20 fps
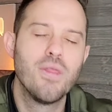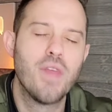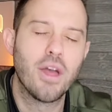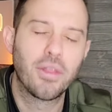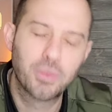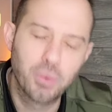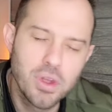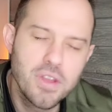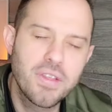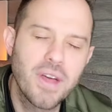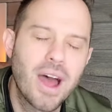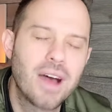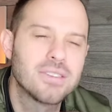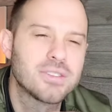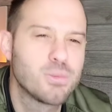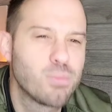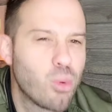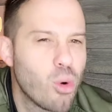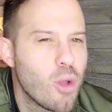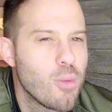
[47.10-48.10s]
that
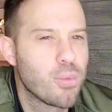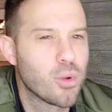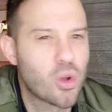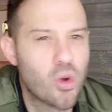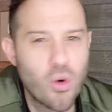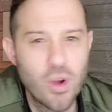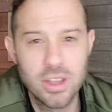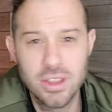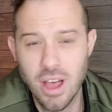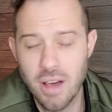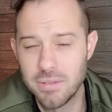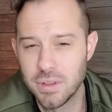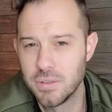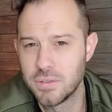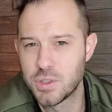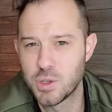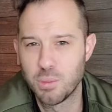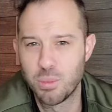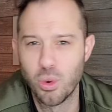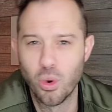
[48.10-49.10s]
3,000 point per coin level of
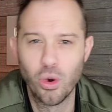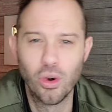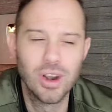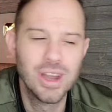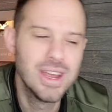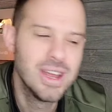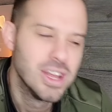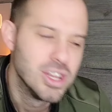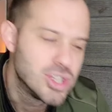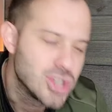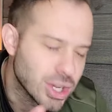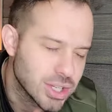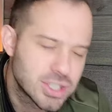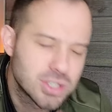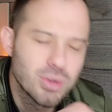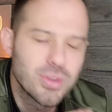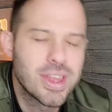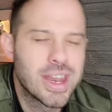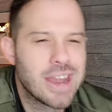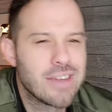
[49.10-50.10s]
support just
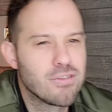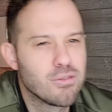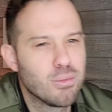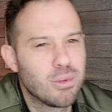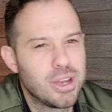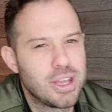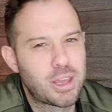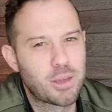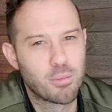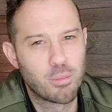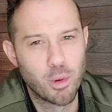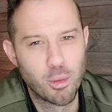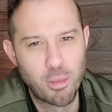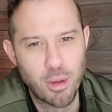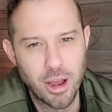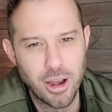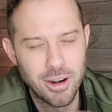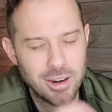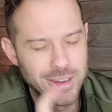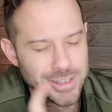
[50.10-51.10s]
so that everybody can
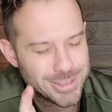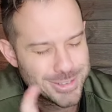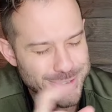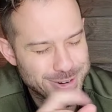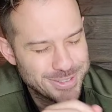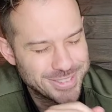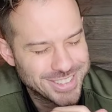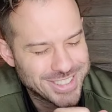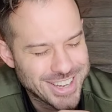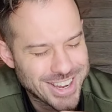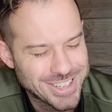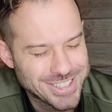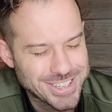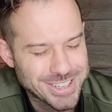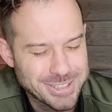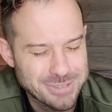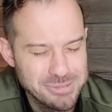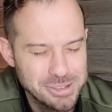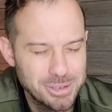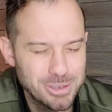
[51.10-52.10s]
prepare. So if it sounds
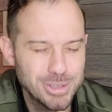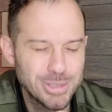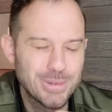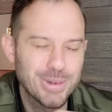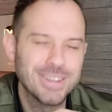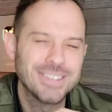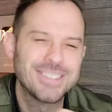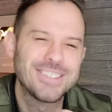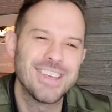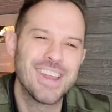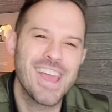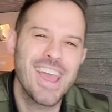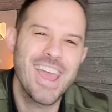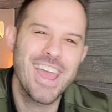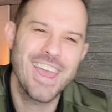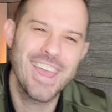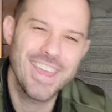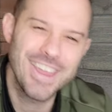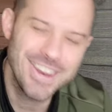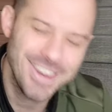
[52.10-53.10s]
like something you're interested
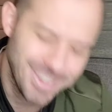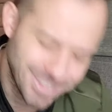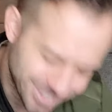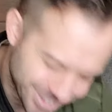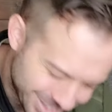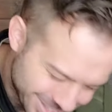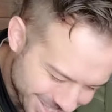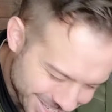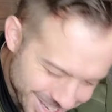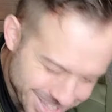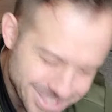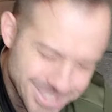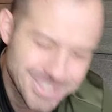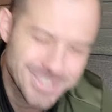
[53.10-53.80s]
in, let's get